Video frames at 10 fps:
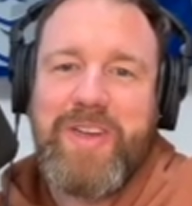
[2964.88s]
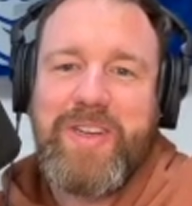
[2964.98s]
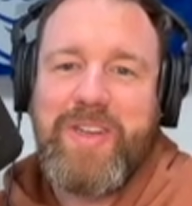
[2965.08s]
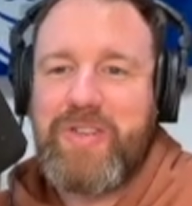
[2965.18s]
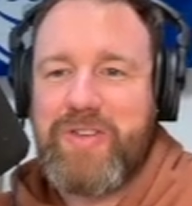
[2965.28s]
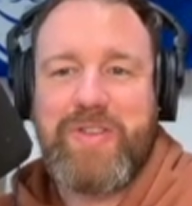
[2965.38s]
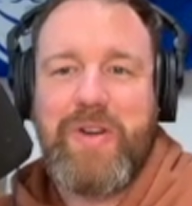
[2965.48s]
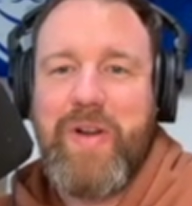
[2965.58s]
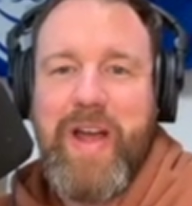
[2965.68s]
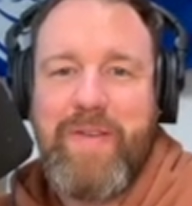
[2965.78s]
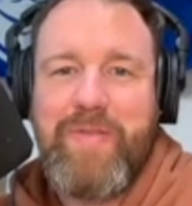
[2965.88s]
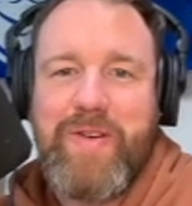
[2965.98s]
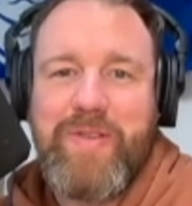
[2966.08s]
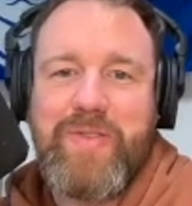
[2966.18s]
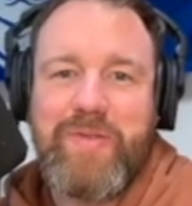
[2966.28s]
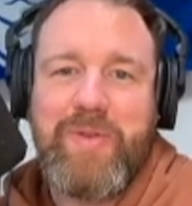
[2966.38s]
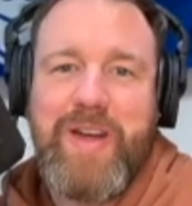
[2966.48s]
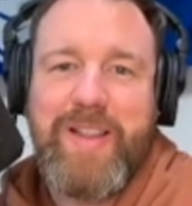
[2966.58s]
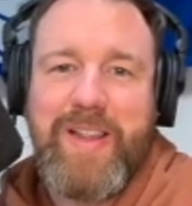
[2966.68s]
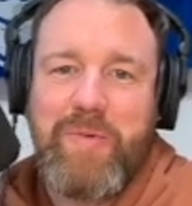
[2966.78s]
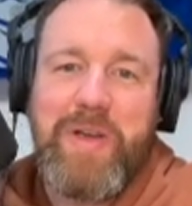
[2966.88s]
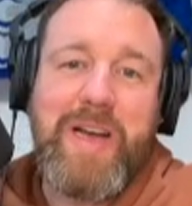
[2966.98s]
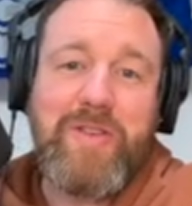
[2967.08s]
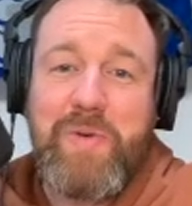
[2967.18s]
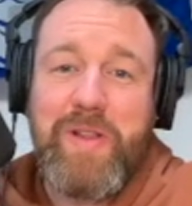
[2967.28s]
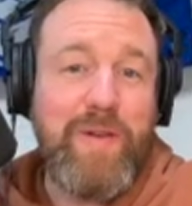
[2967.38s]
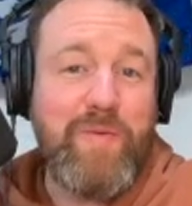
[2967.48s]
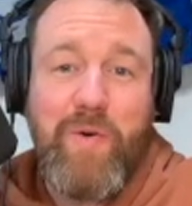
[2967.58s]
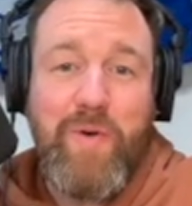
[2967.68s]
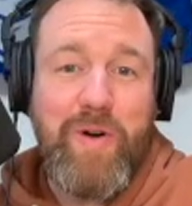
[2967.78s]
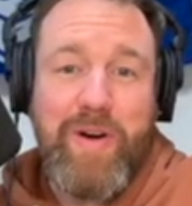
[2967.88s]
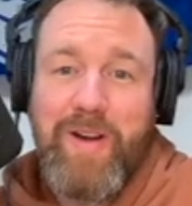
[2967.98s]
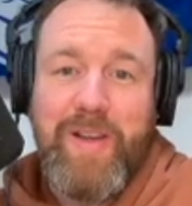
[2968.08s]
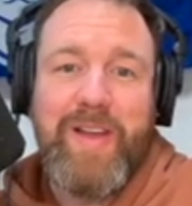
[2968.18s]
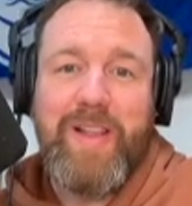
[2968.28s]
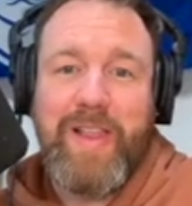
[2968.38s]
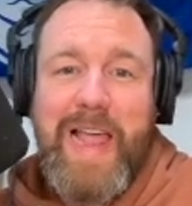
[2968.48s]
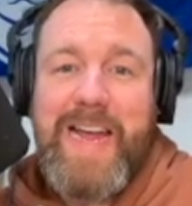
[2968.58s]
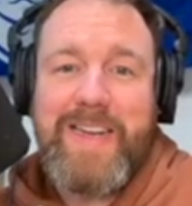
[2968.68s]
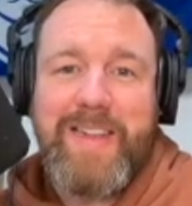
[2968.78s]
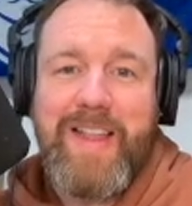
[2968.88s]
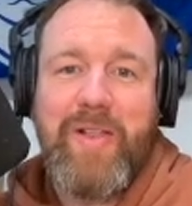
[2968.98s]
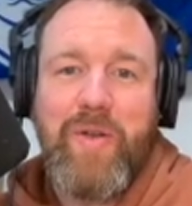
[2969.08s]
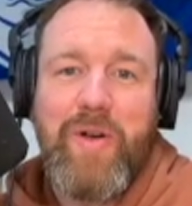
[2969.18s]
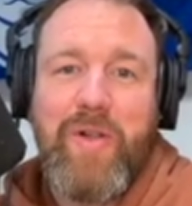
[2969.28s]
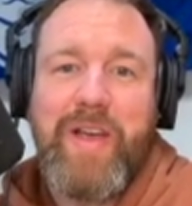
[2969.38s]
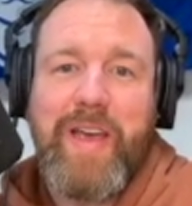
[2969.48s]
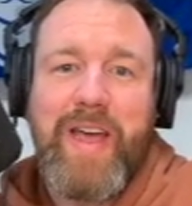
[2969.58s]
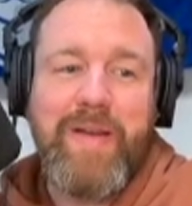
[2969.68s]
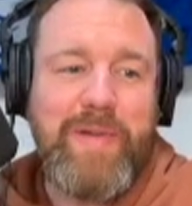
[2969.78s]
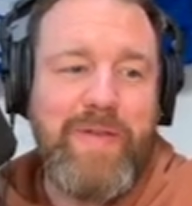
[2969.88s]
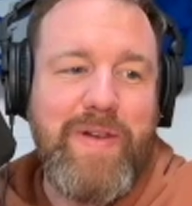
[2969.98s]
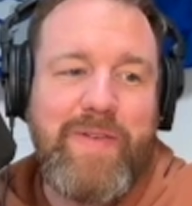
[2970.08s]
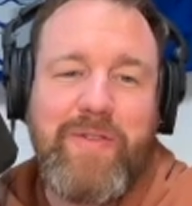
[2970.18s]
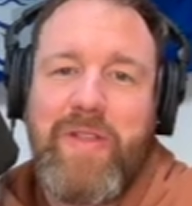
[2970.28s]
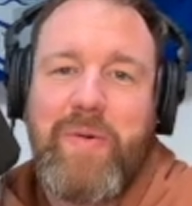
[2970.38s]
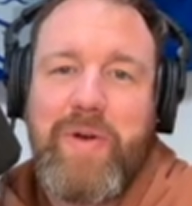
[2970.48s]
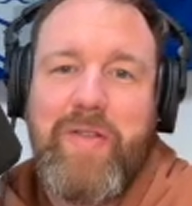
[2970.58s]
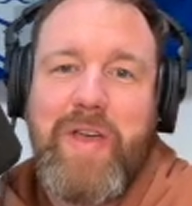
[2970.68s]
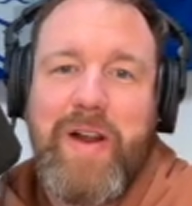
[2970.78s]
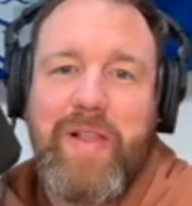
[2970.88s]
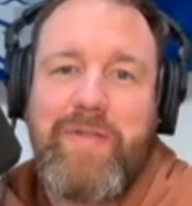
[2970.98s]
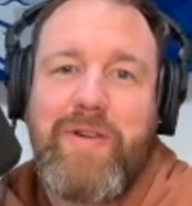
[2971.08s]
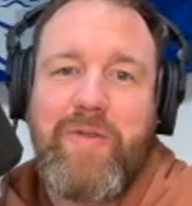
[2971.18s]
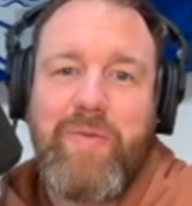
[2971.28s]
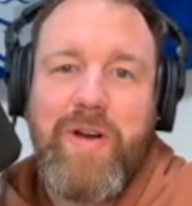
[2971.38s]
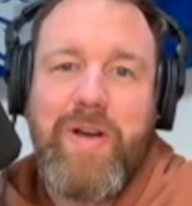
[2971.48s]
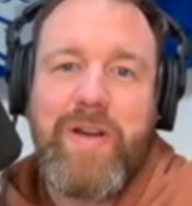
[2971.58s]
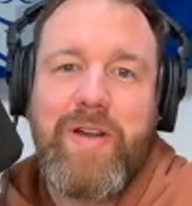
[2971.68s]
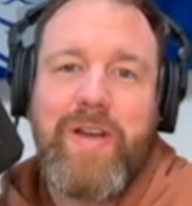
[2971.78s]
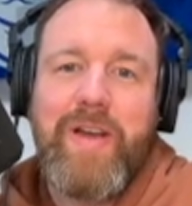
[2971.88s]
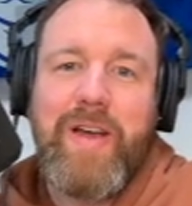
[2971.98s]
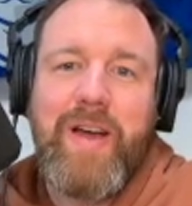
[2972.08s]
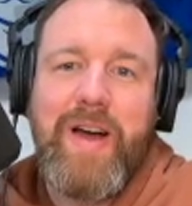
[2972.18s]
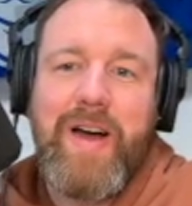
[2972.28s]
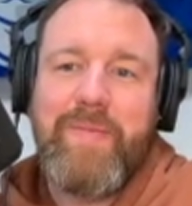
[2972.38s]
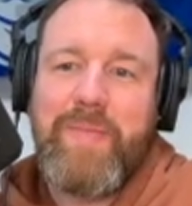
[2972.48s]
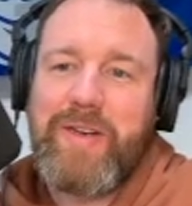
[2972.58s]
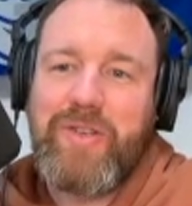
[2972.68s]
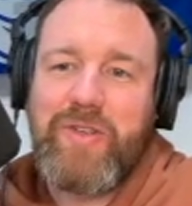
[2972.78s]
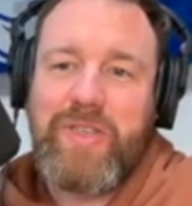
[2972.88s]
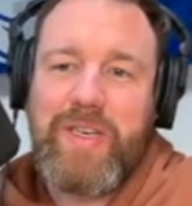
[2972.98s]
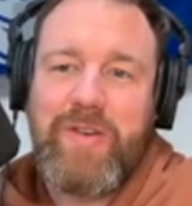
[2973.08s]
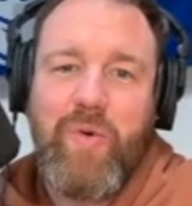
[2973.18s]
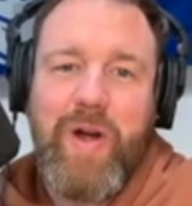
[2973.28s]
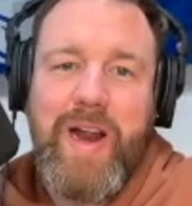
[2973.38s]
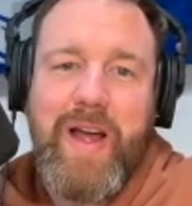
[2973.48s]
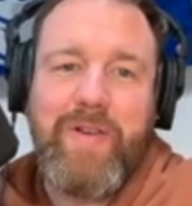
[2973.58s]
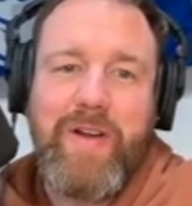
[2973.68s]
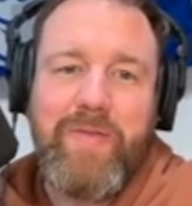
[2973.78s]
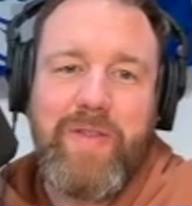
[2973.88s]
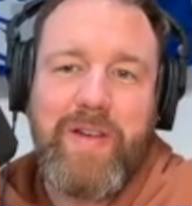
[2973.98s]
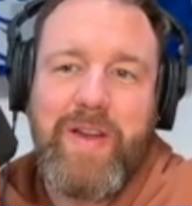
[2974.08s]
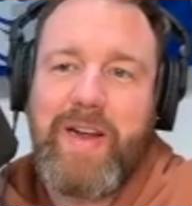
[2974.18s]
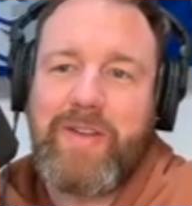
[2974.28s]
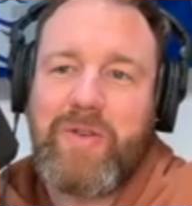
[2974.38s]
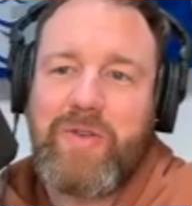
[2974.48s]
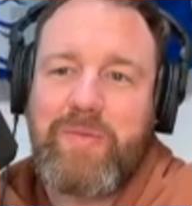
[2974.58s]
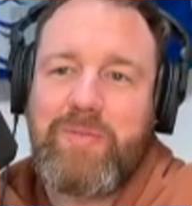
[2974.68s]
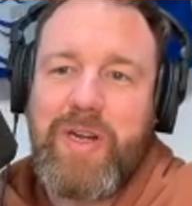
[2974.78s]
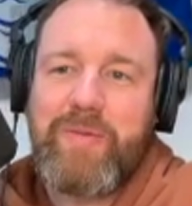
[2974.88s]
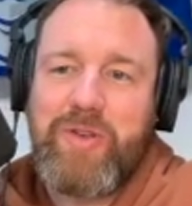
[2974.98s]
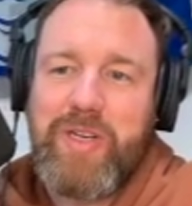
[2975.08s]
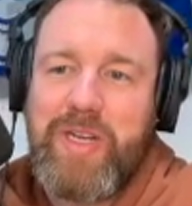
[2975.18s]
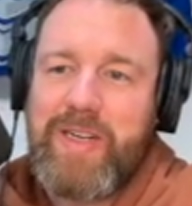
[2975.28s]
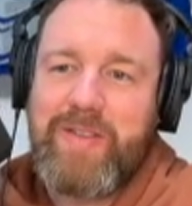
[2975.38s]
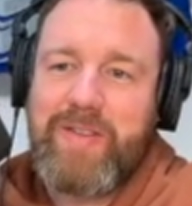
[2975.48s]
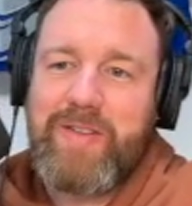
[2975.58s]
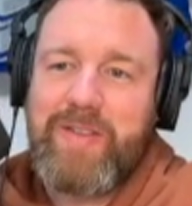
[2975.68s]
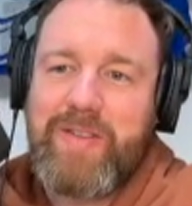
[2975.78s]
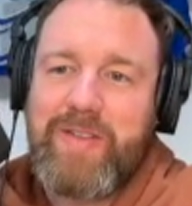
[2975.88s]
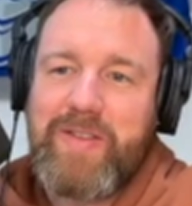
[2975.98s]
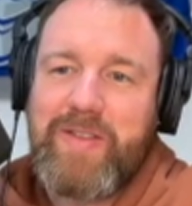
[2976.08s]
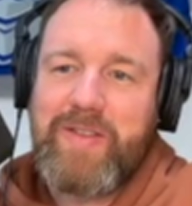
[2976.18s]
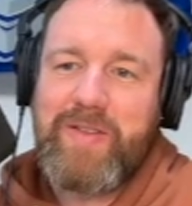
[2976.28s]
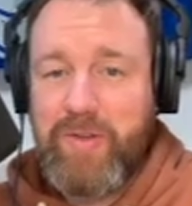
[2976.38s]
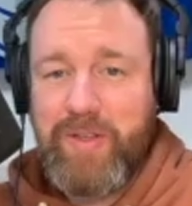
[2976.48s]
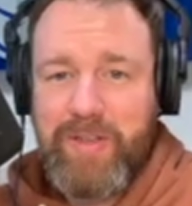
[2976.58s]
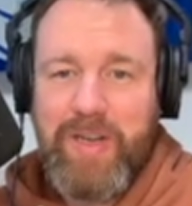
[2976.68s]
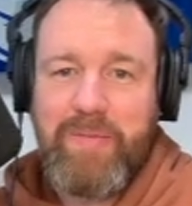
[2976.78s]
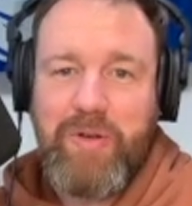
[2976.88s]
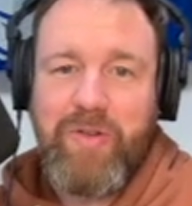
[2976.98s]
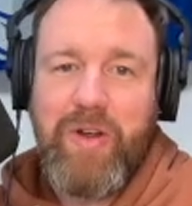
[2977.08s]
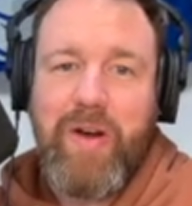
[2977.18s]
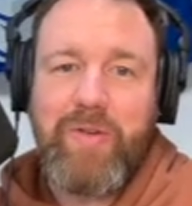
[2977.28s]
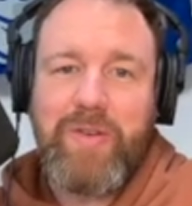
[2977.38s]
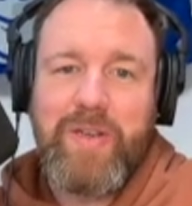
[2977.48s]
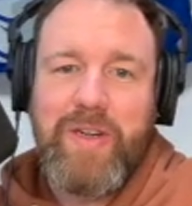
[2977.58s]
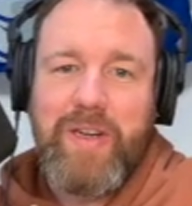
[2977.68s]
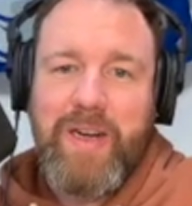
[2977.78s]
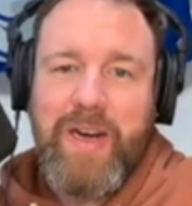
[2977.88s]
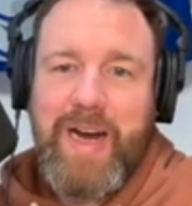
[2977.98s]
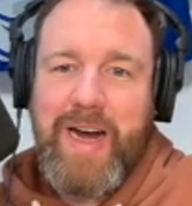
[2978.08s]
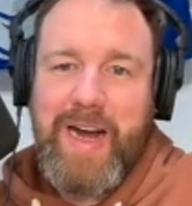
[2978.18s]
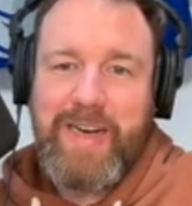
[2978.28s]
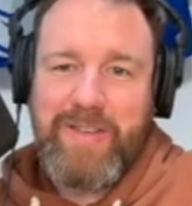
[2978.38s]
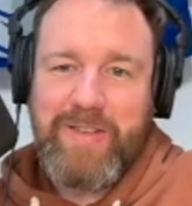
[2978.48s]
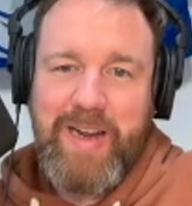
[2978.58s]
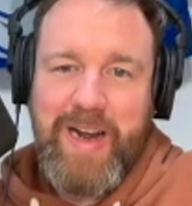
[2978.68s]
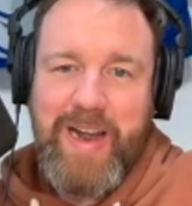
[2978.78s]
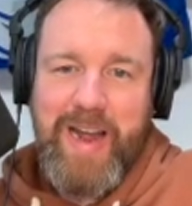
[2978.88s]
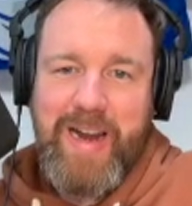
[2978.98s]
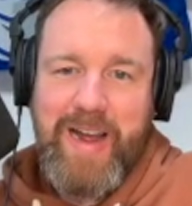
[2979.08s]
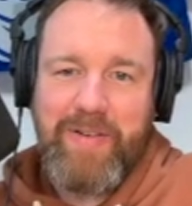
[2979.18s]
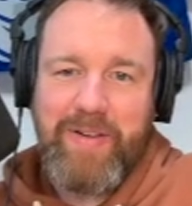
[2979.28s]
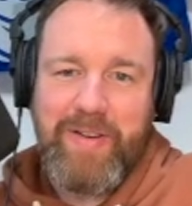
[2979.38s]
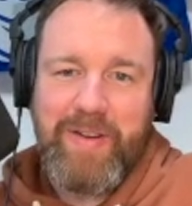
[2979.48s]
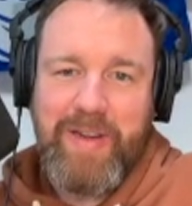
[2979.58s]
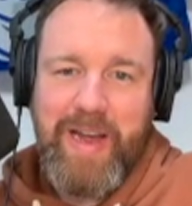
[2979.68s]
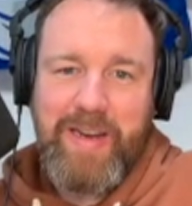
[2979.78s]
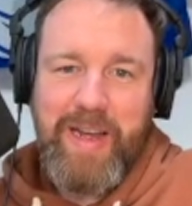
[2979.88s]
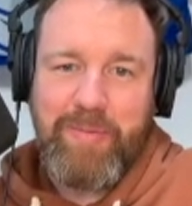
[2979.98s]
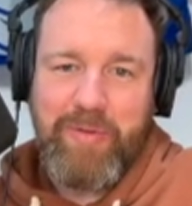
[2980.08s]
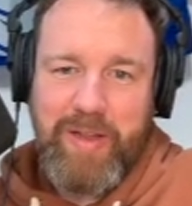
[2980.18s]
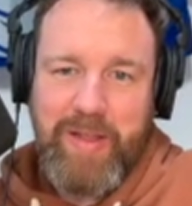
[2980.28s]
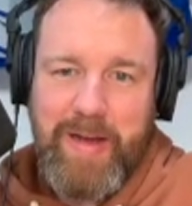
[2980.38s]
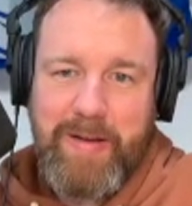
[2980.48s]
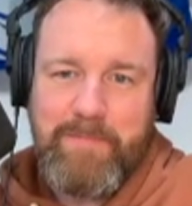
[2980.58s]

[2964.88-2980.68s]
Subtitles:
you just don't have those, right? Like we got to within 4 late in that Loyola game, even after they went on that 11-0 run, and just didn't quite have enough in the tank. So sometimes you get it, sometimes most of the time you don't. I hate having to end games like that.